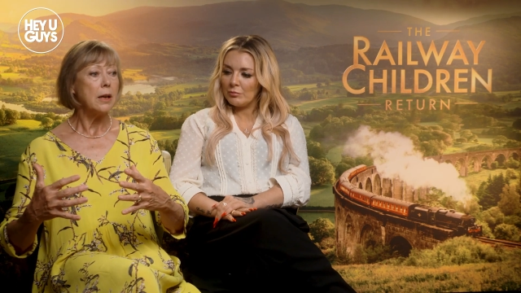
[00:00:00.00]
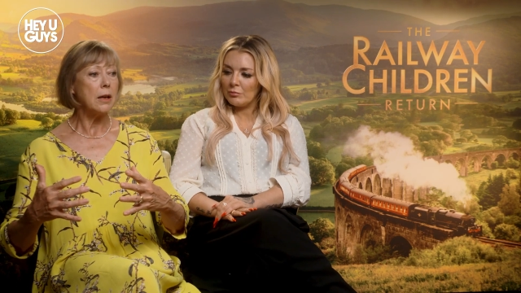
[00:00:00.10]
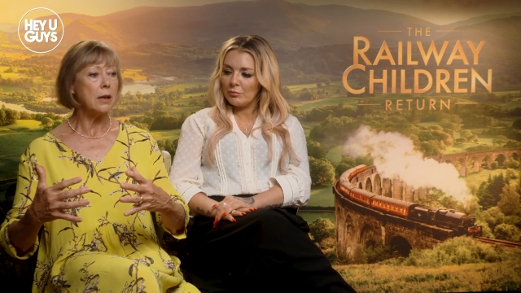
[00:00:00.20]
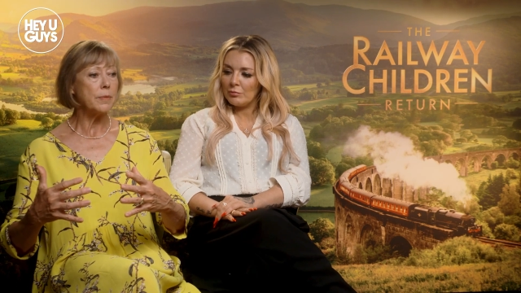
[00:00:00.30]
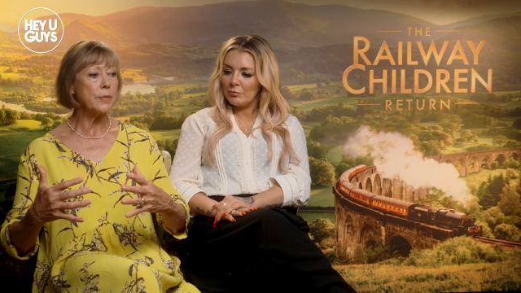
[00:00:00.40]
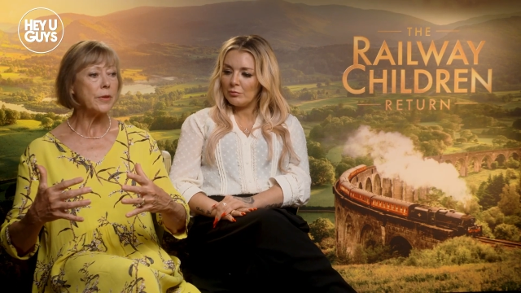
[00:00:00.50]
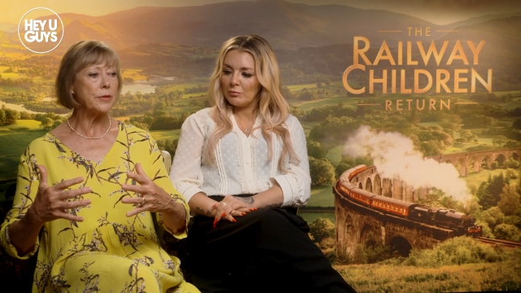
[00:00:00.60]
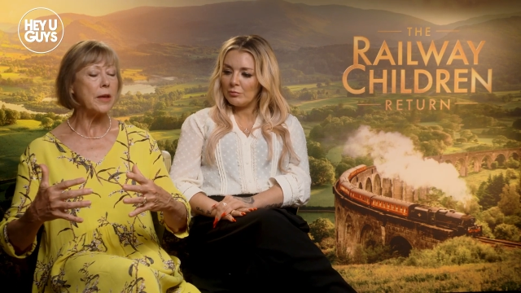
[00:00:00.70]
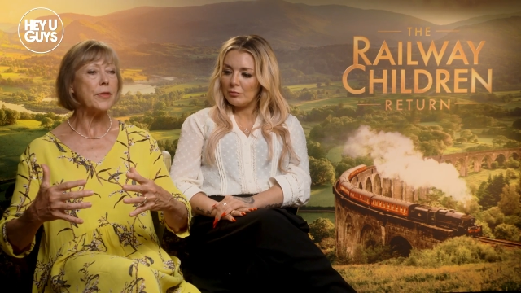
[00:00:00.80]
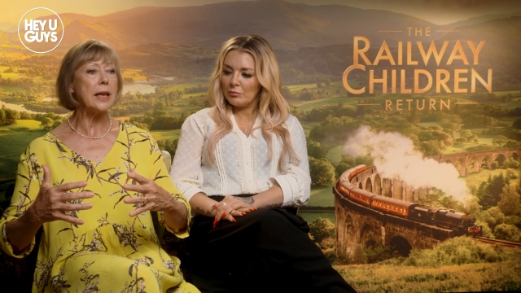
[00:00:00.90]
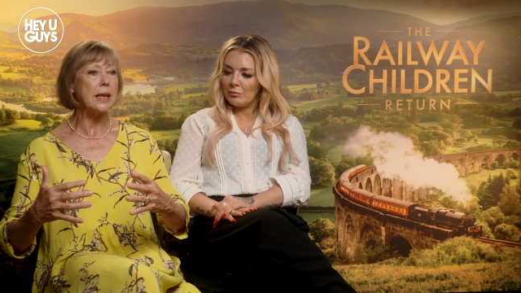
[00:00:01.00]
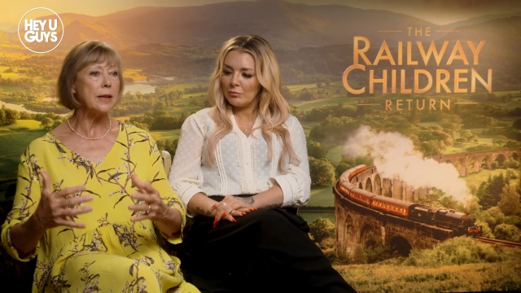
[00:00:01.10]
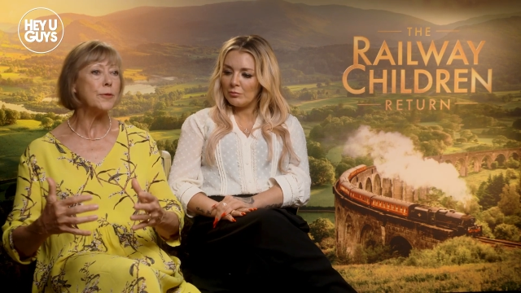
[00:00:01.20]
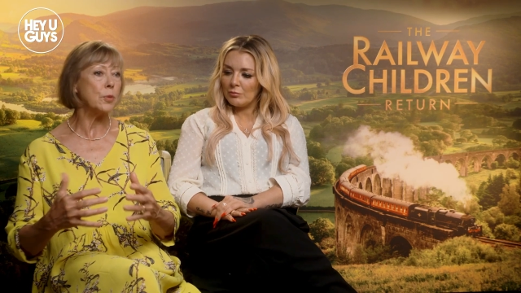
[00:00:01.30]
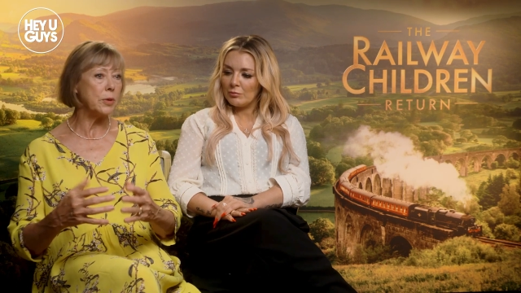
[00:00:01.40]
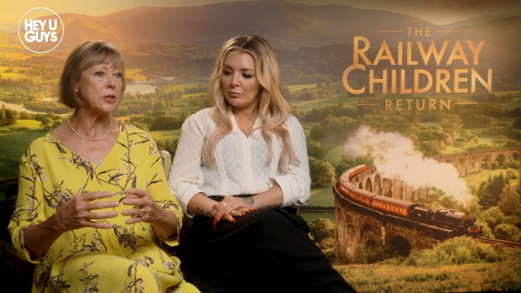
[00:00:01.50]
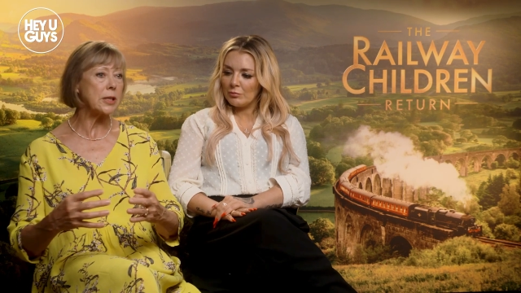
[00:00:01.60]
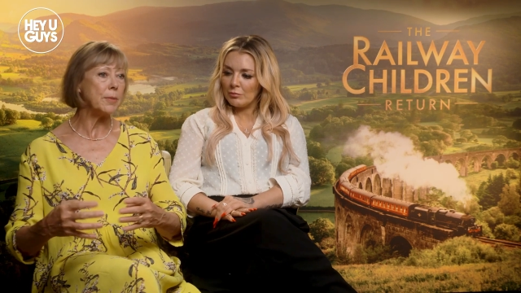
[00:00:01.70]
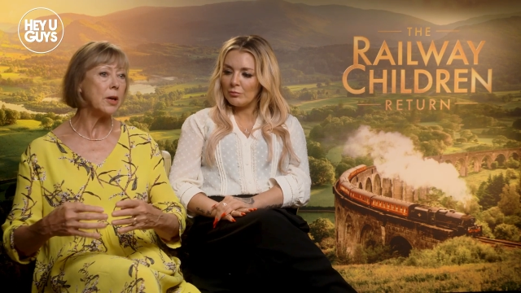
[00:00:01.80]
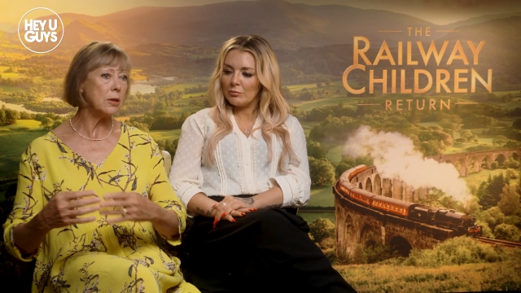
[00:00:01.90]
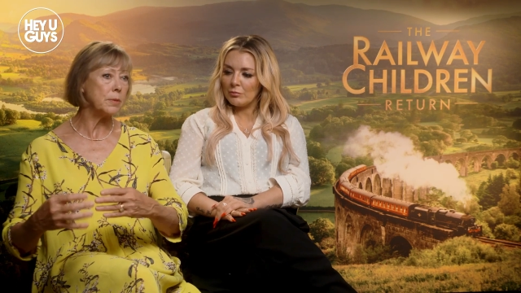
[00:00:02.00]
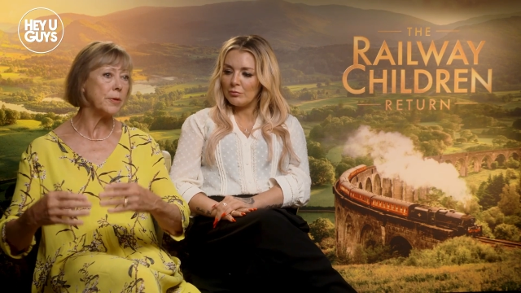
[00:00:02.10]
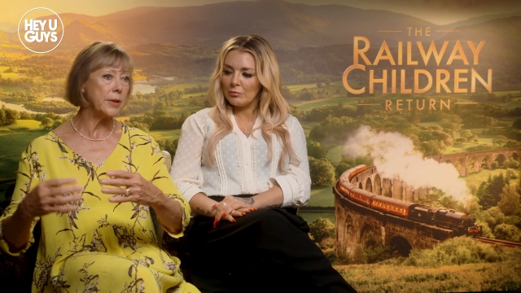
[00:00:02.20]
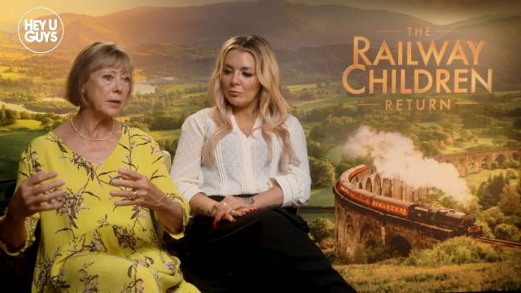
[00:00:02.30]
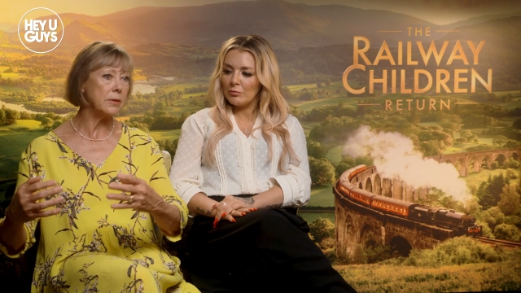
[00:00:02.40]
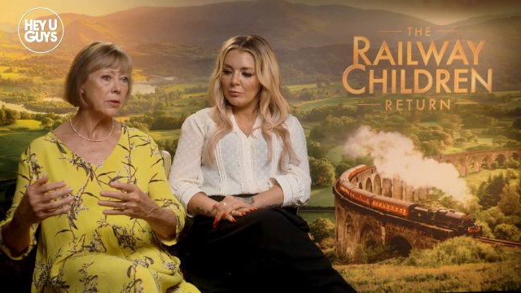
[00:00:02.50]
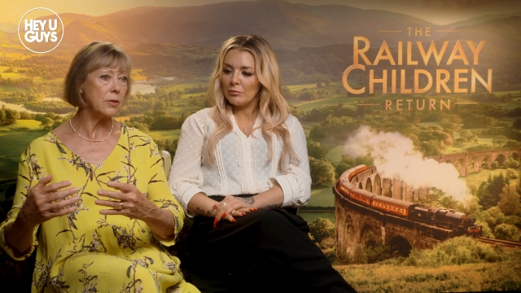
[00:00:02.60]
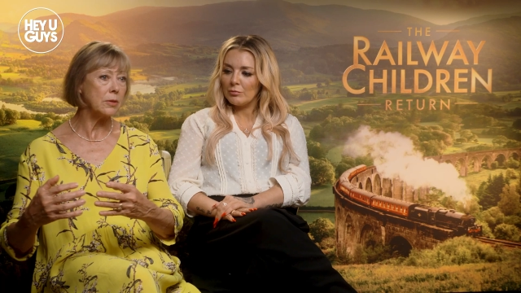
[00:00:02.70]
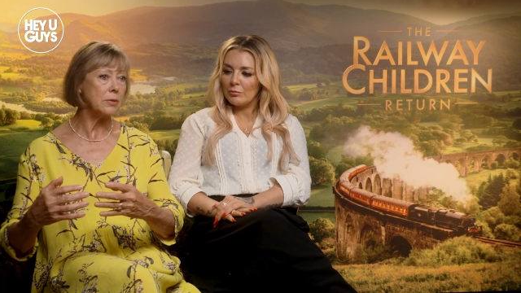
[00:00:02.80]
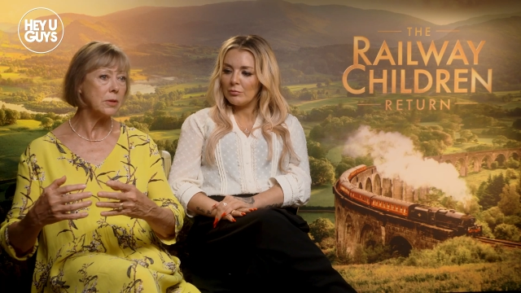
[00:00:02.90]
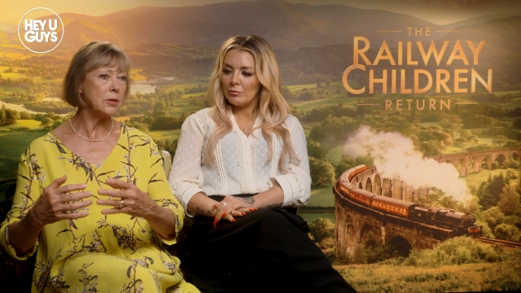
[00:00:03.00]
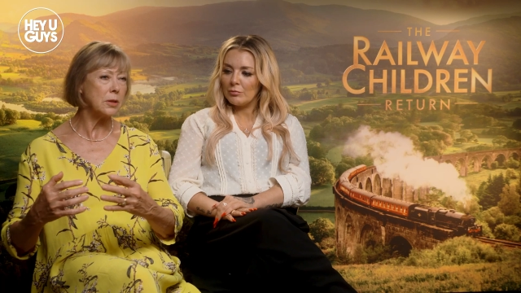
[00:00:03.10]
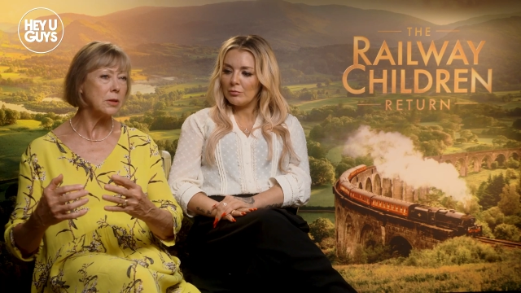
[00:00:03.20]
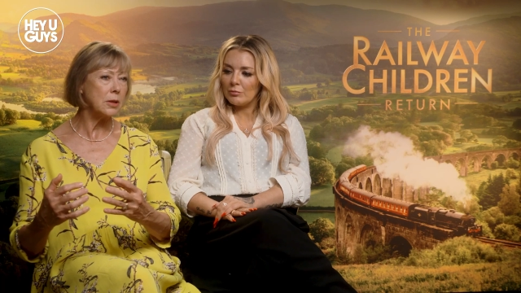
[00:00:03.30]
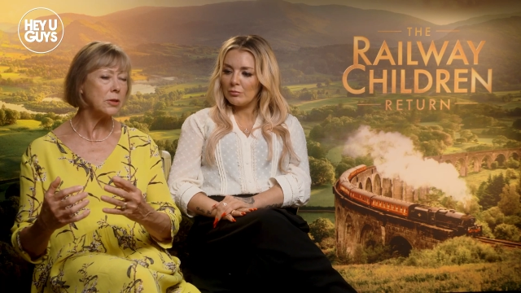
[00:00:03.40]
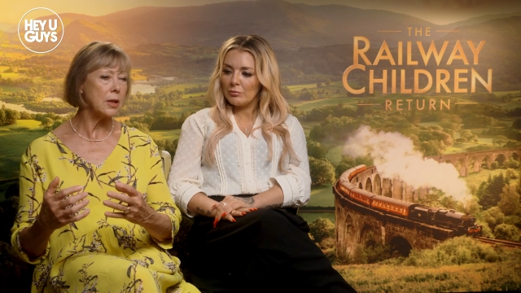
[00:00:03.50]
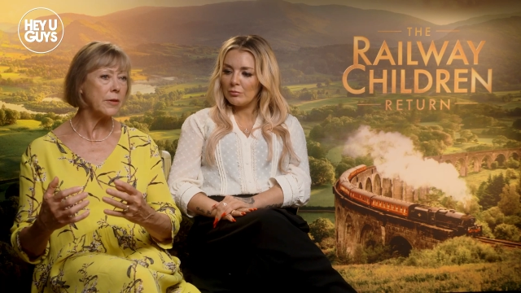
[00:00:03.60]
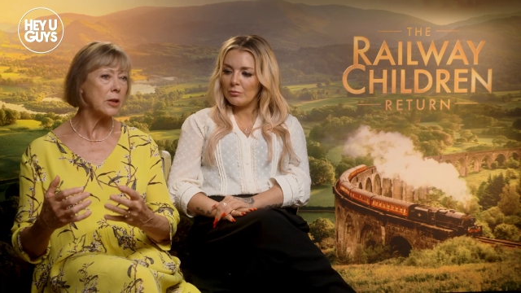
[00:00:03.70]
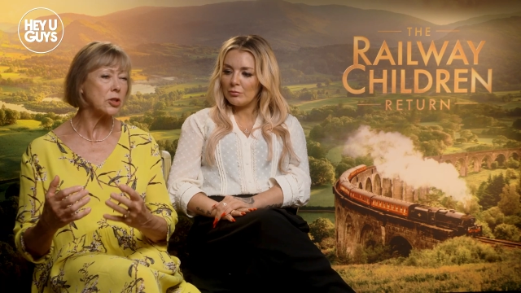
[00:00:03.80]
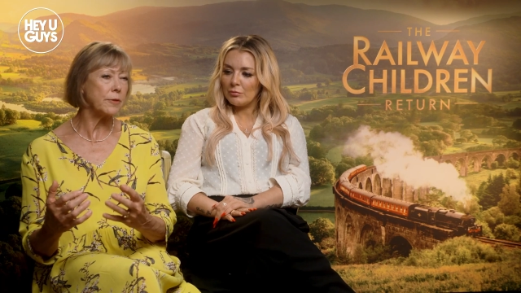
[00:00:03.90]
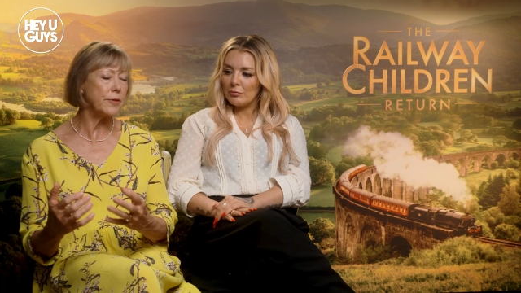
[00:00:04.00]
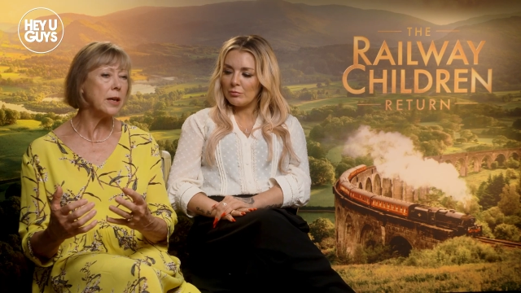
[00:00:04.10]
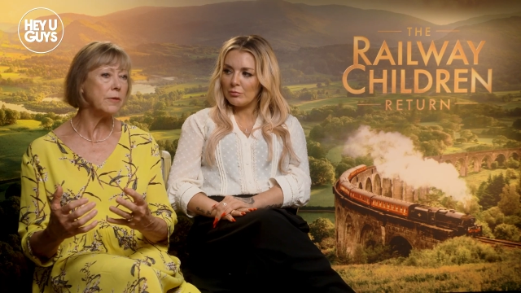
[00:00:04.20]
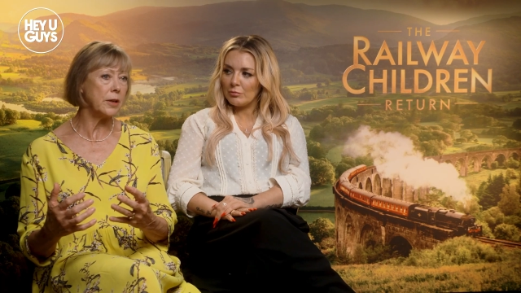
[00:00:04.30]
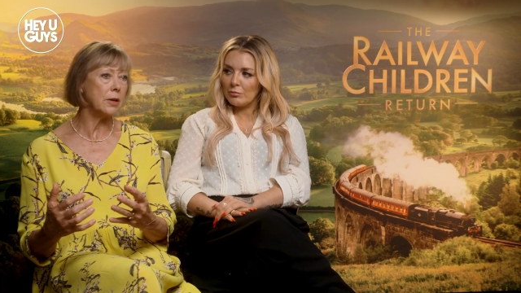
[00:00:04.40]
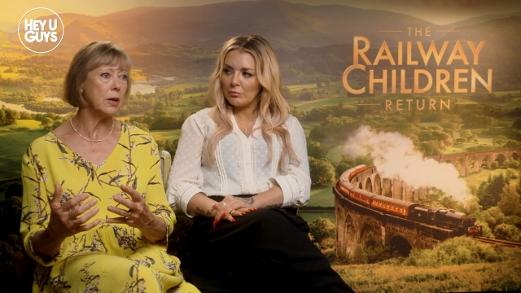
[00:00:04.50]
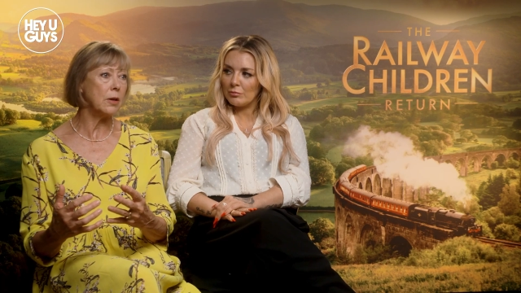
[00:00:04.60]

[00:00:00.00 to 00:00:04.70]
Speaker 1: um, that they live with some hope and they, you know, and they're surviving